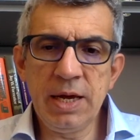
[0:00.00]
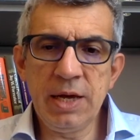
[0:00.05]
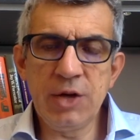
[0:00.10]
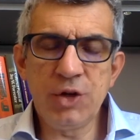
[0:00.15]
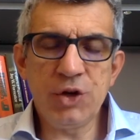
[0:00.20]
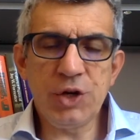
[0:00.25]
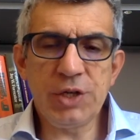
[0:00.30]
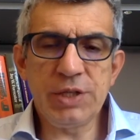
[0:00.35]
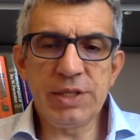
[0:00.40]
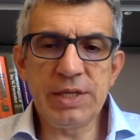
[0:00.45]

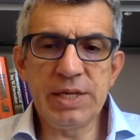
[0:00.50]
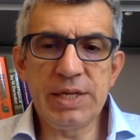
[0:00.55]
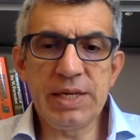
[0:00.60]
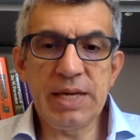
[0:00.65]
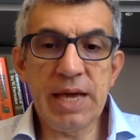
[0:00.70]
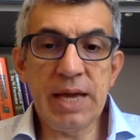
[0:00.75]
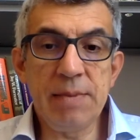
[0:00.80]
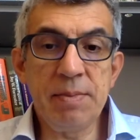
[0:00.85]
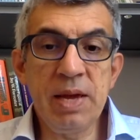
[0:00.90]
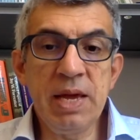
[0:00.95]
just in
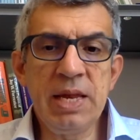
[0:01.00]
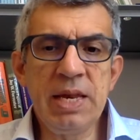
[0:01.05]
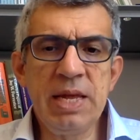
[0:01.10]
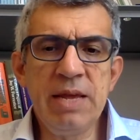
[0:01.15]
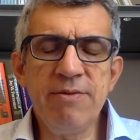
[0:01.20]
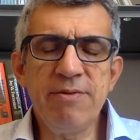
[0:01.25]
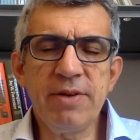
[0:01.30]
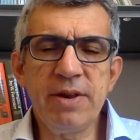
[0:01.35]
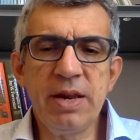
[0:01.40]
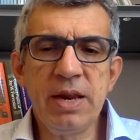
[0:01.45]
time, and
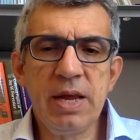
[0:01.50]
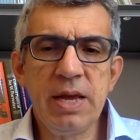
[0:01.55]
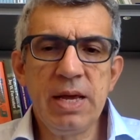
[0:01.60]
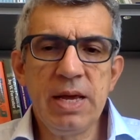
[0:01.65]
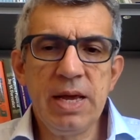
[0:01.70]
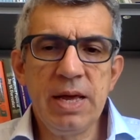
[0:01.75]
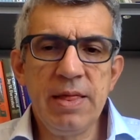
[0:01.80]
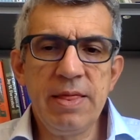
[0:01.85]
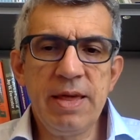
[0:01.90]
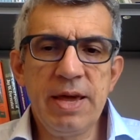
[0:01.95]
even
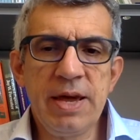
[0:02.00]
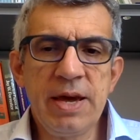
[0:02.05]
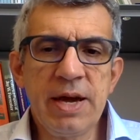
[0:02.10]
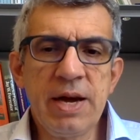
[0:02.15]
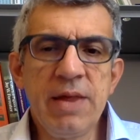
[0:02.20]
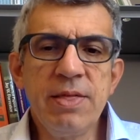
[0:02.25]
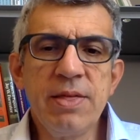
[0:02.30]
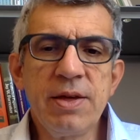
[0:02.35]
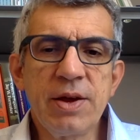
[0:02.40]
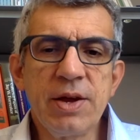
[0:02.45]
they
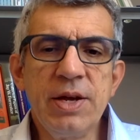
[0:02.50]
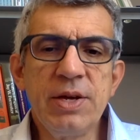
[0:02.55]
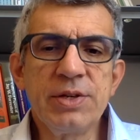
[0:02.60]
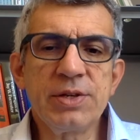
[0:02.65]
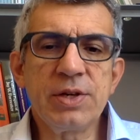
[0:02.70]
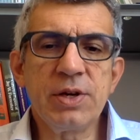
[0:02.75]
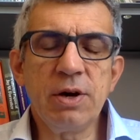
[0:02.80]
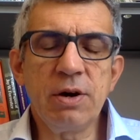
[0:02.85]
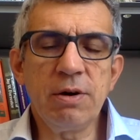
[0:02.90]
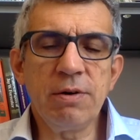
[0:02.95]
run the
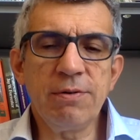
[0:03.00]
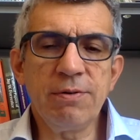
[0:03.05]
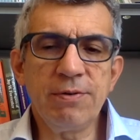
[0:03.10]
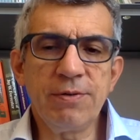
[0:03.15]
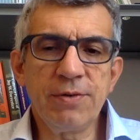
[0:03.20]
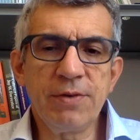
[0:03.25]
risk of